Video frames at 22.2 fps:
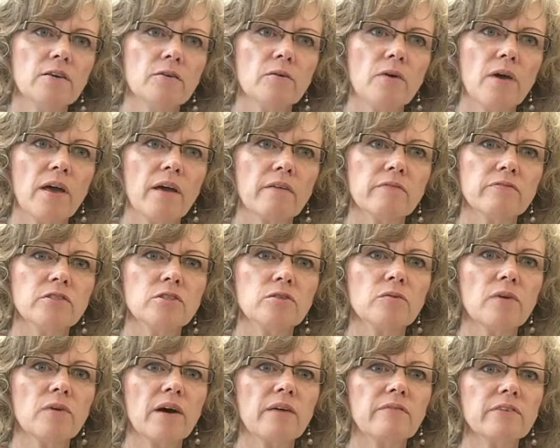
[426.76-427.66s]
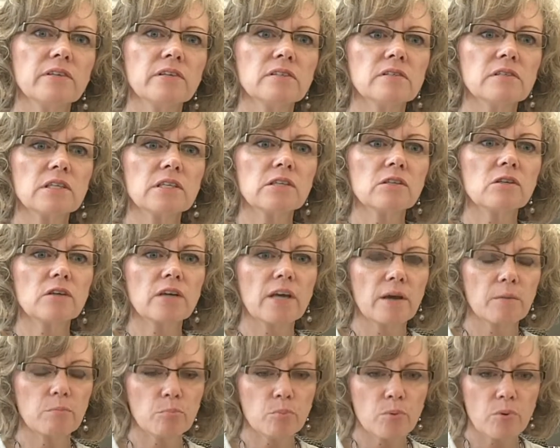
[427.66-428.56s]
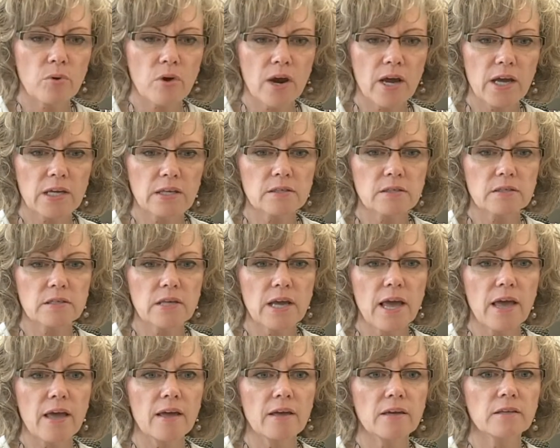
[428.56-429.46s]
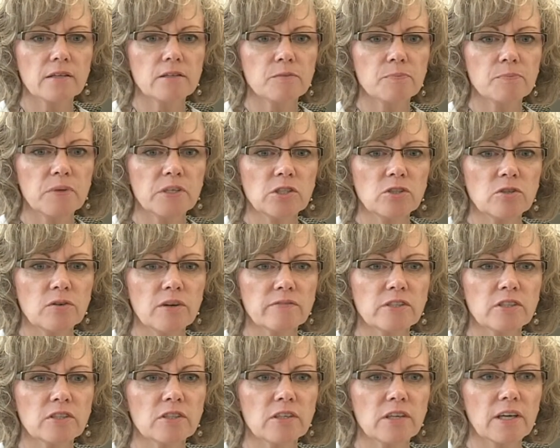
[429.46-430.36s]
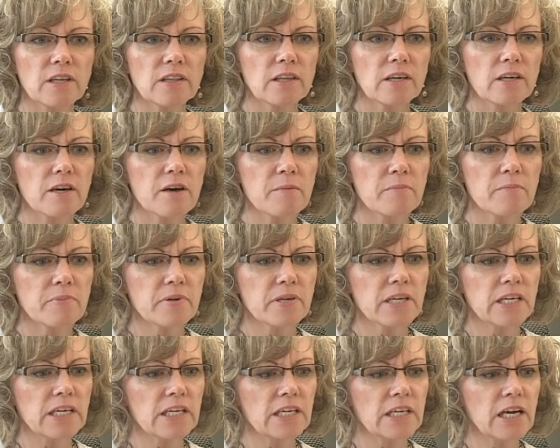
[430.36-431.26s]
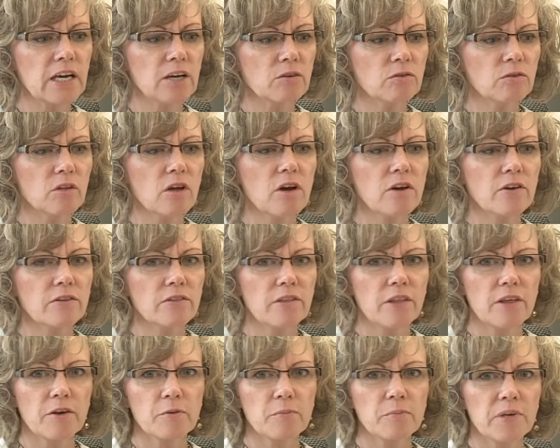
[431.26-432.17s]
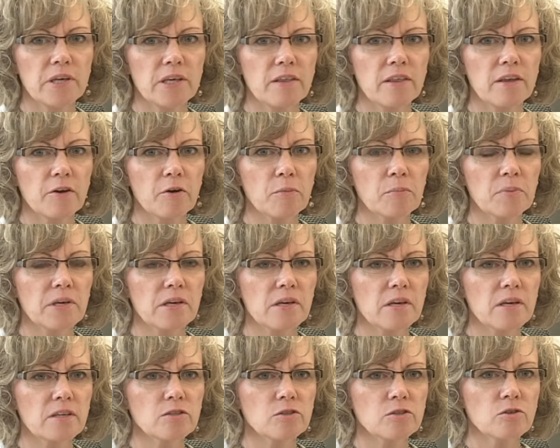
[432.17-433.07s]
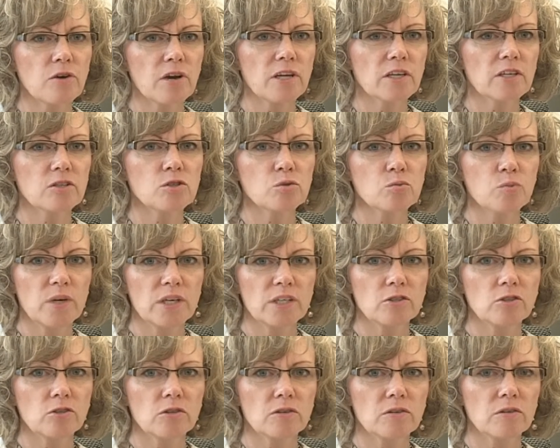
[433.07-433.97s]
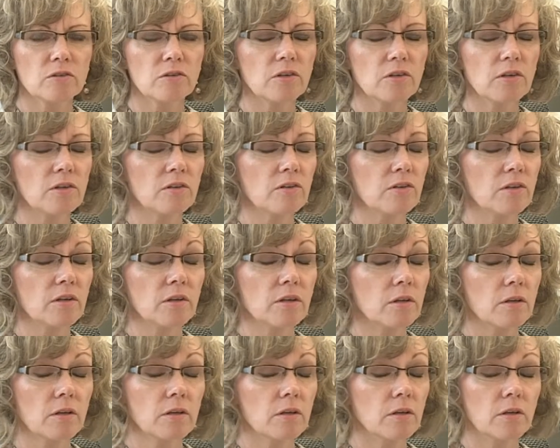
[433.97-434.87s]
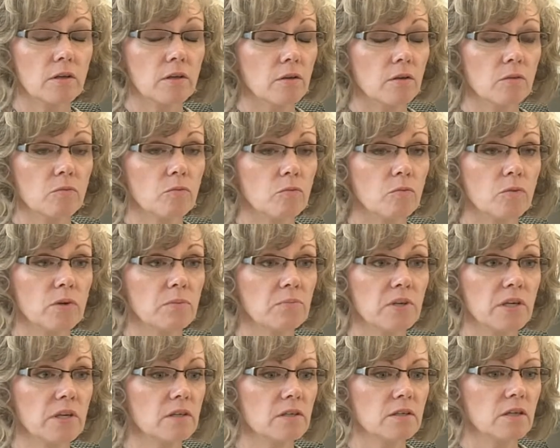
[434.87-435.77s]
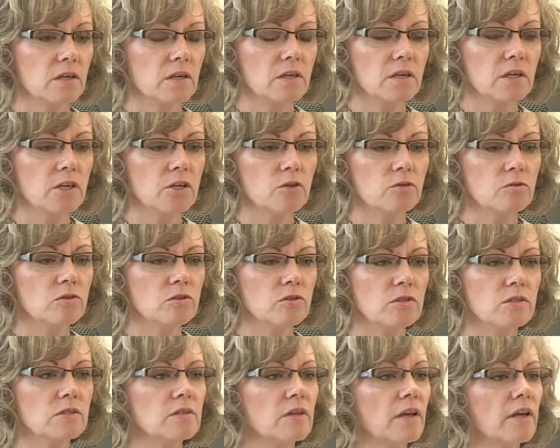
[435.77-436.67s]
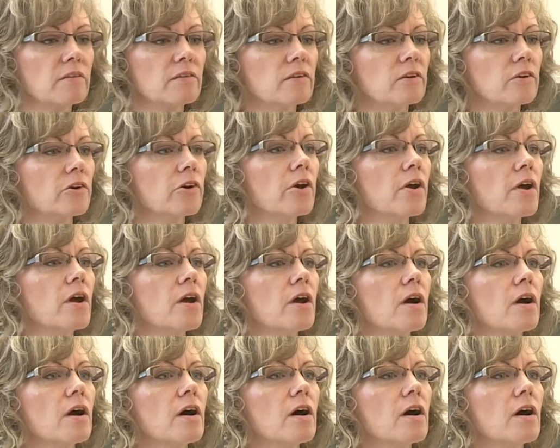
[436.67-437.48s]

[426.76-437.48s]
think you have to obviously look at price, but you have to look at the company and how long they'll be there, because trying to switch would be a huge disaster.